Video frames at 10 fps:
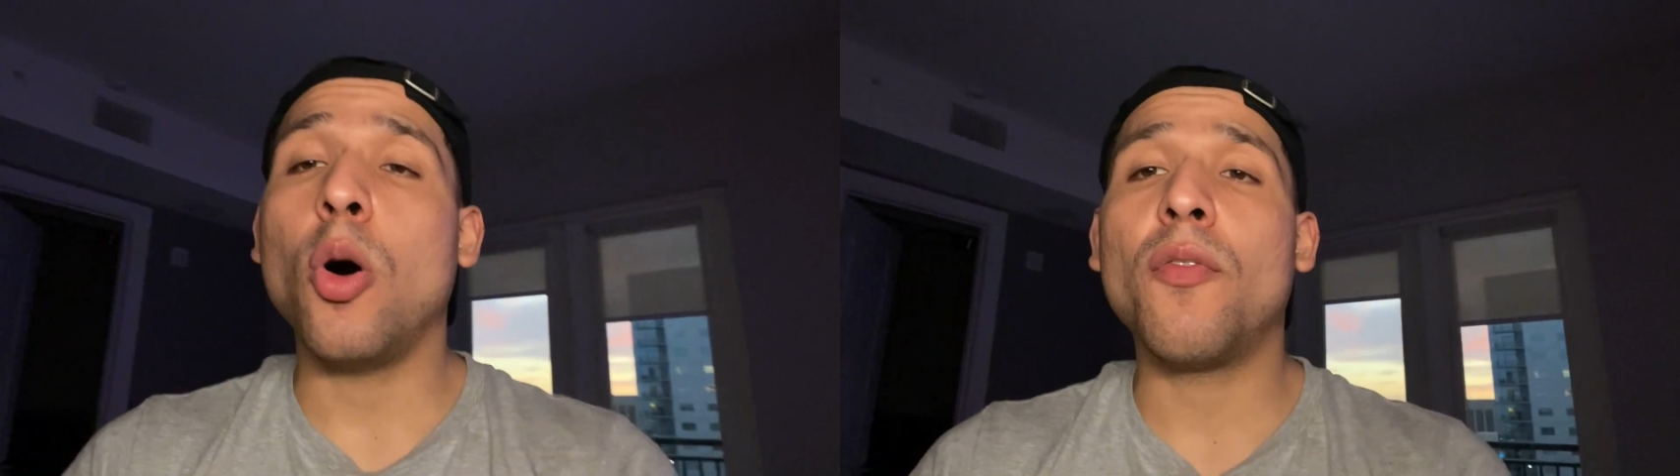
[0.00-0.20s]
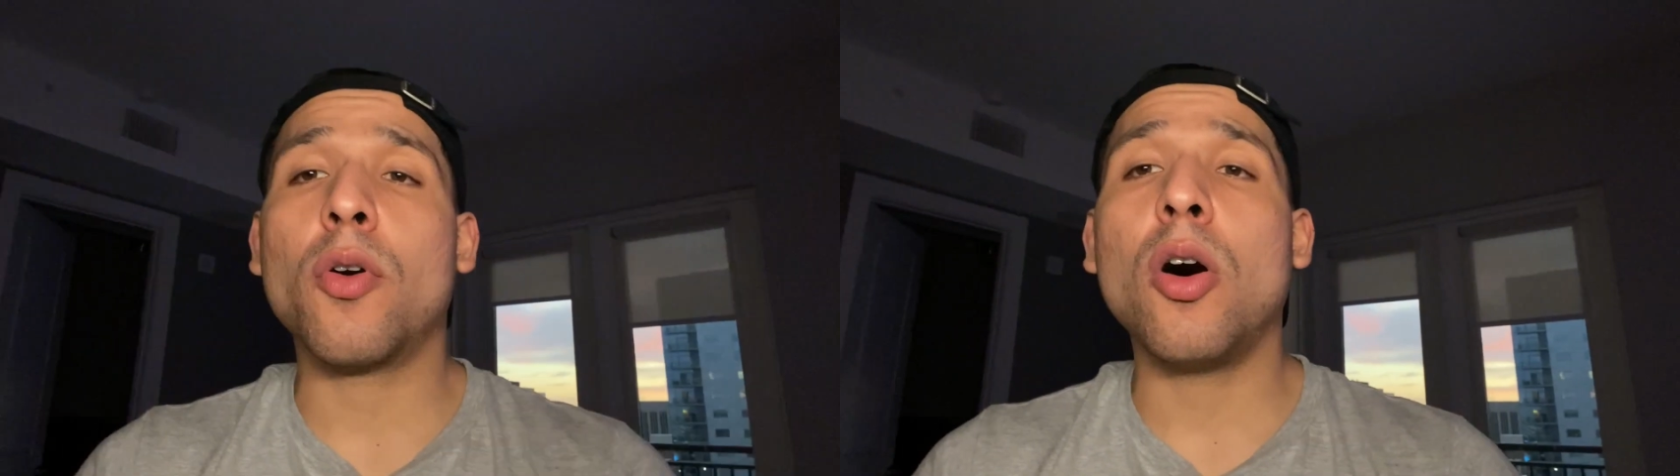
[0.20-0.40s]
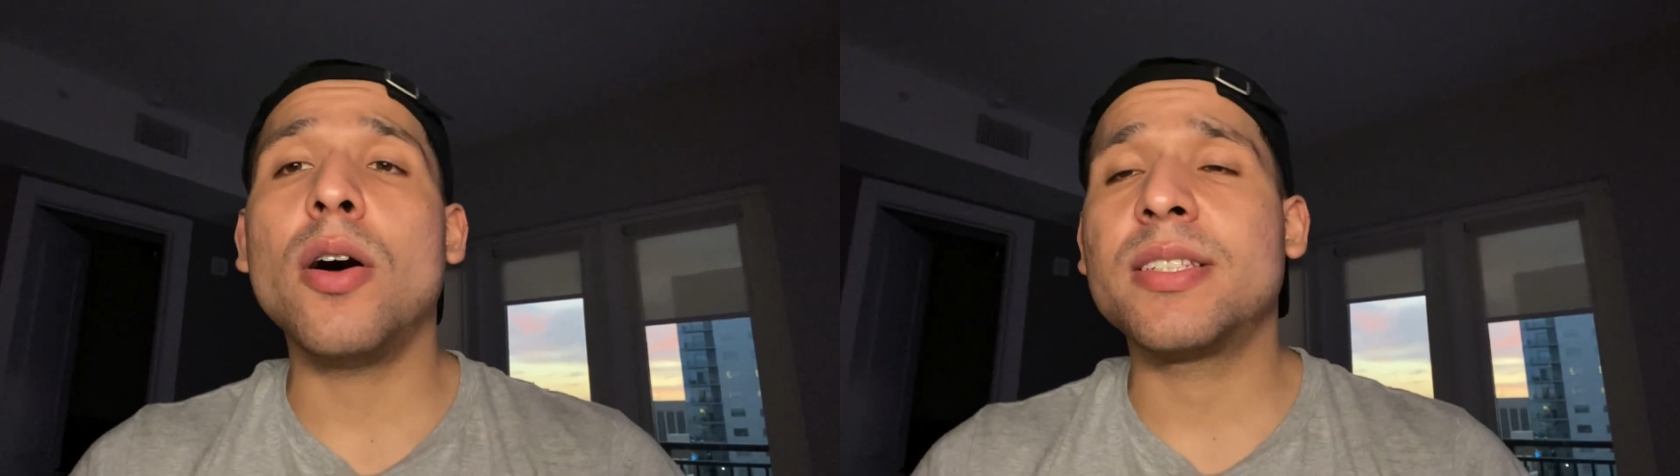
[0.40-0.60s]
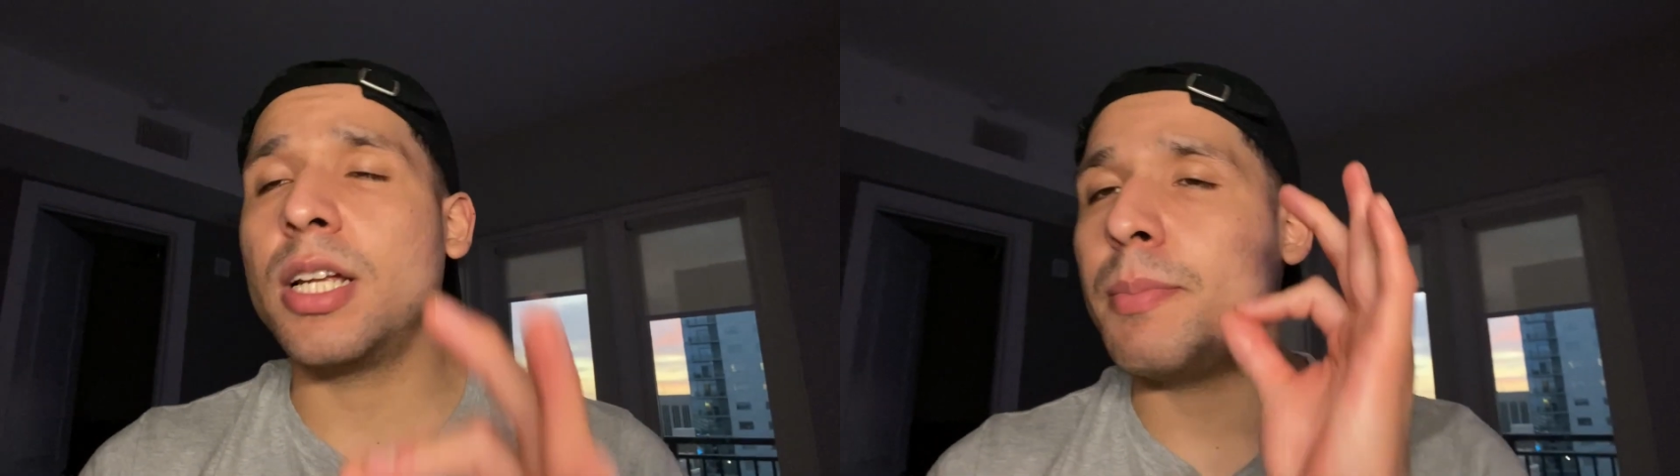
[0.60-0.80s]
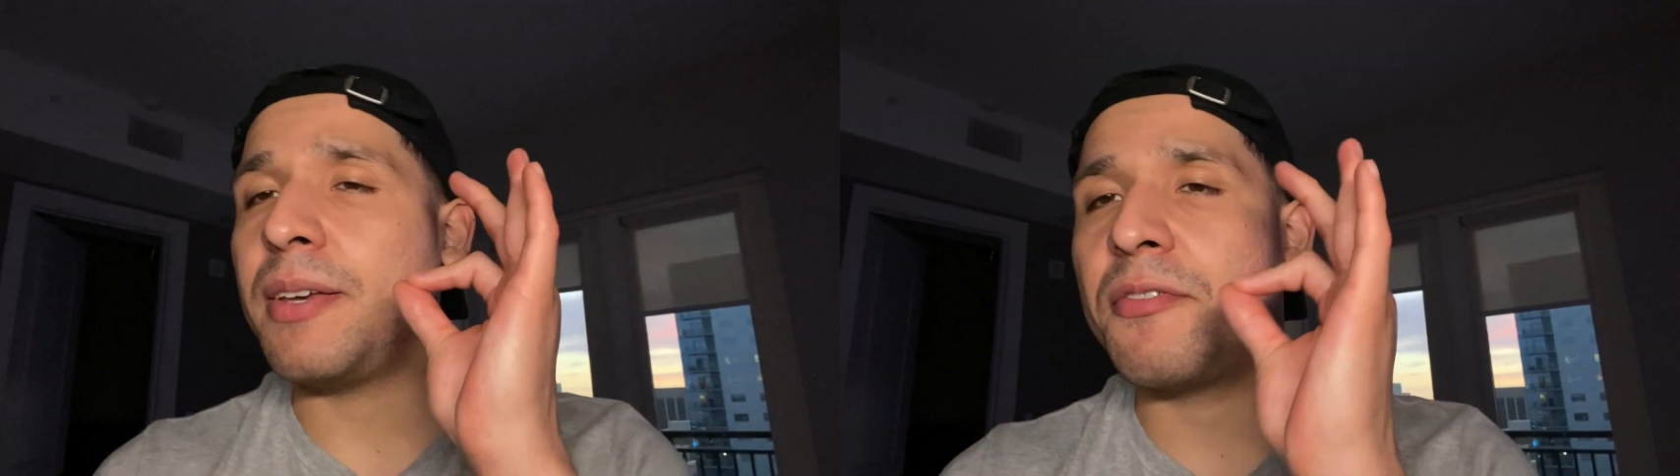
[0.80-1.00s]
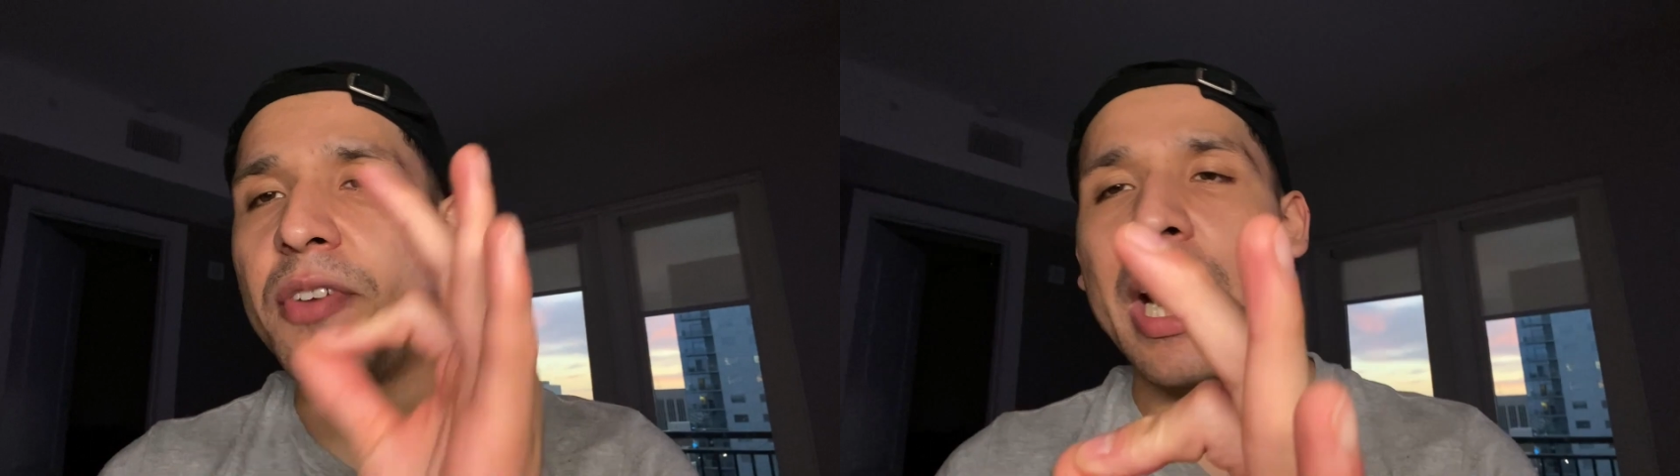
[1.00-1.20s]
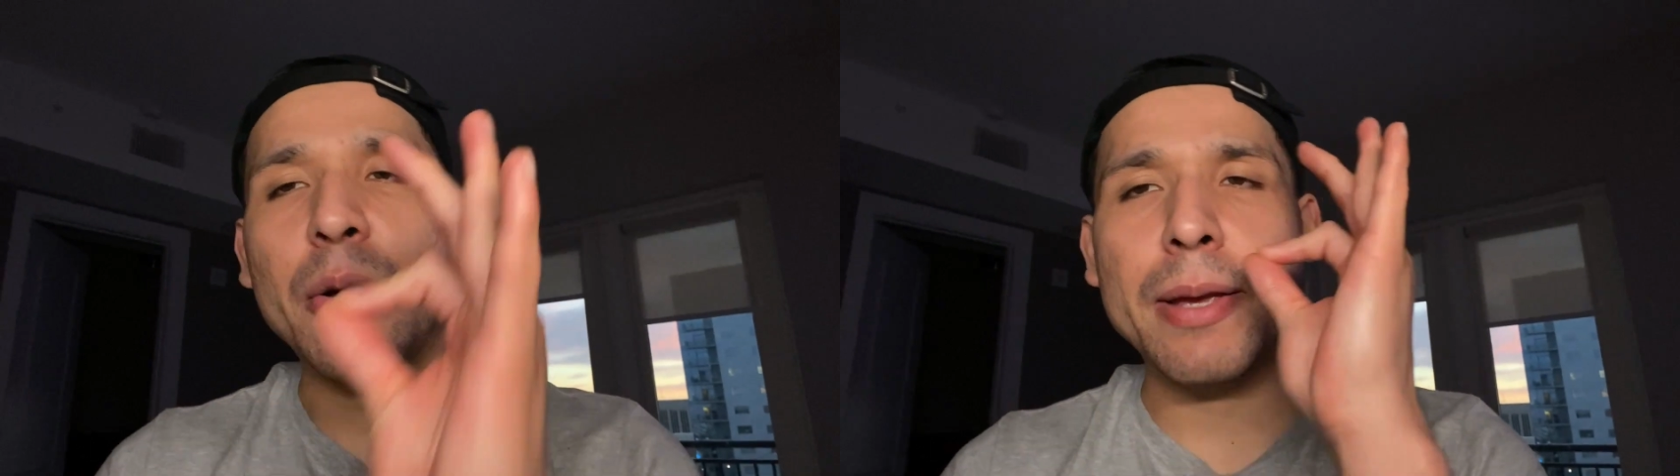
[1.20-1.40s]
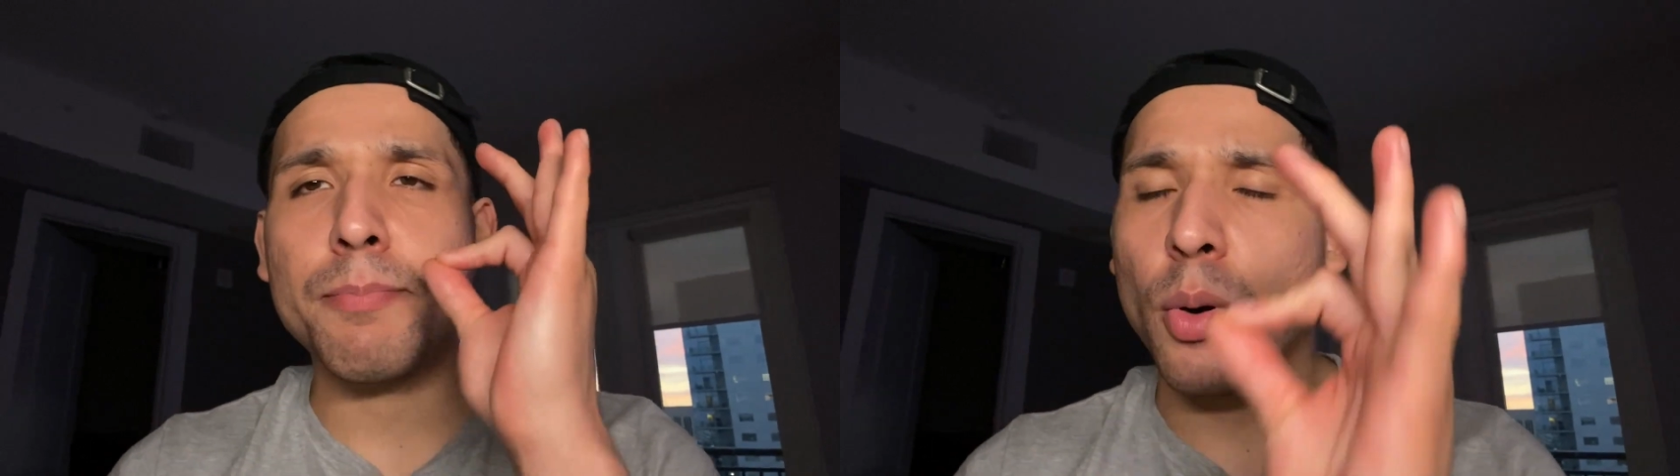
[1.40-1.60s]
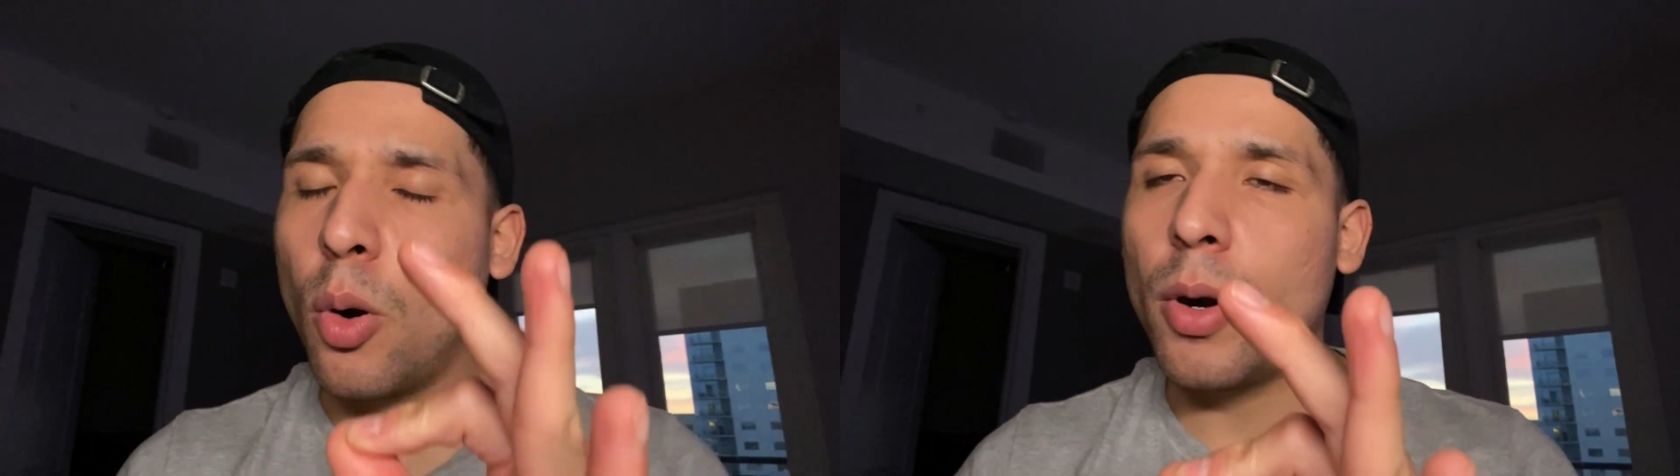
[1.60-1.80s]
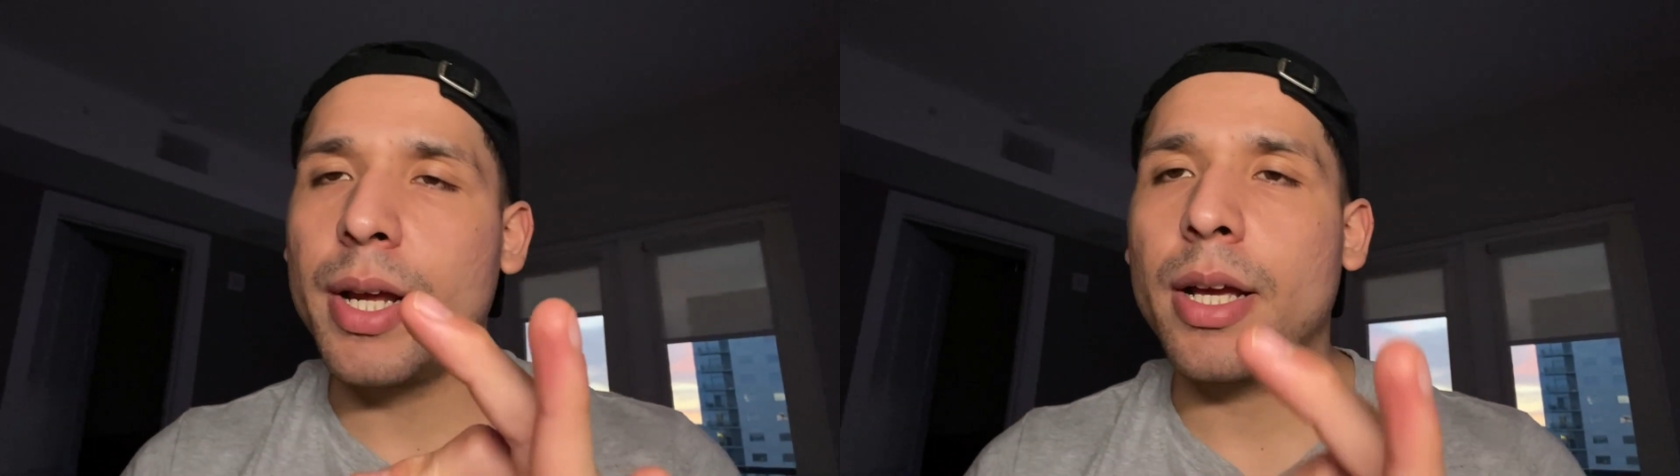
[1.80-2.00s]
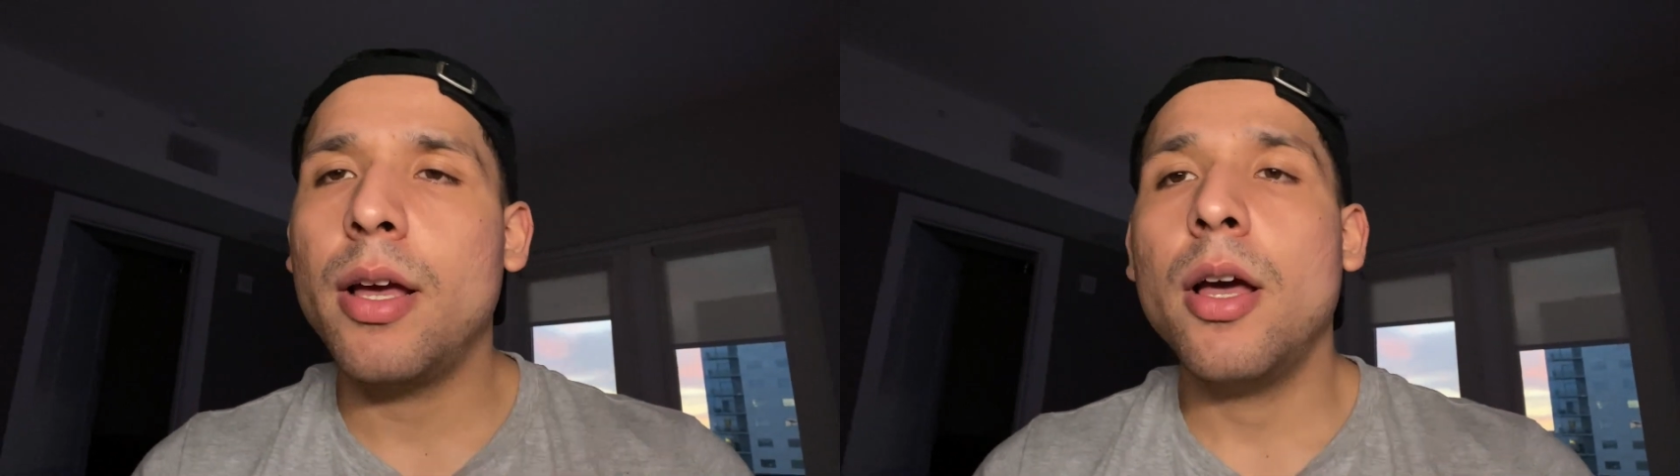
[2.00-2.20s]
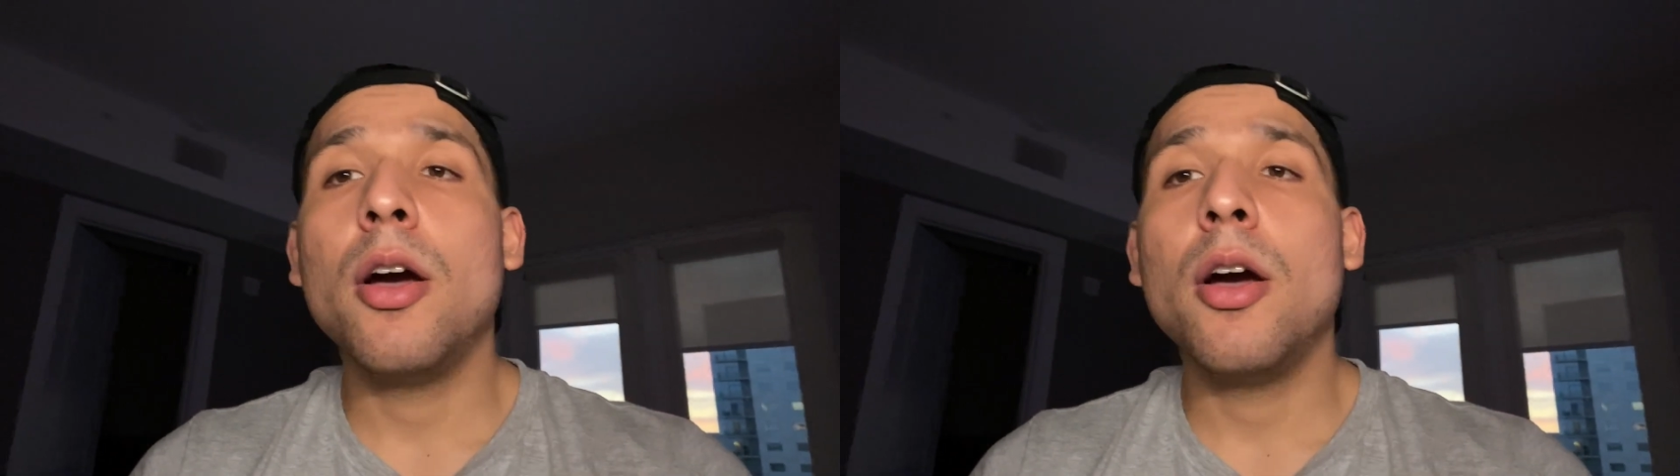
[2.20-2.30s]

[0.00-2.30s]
overall it's going to be very boring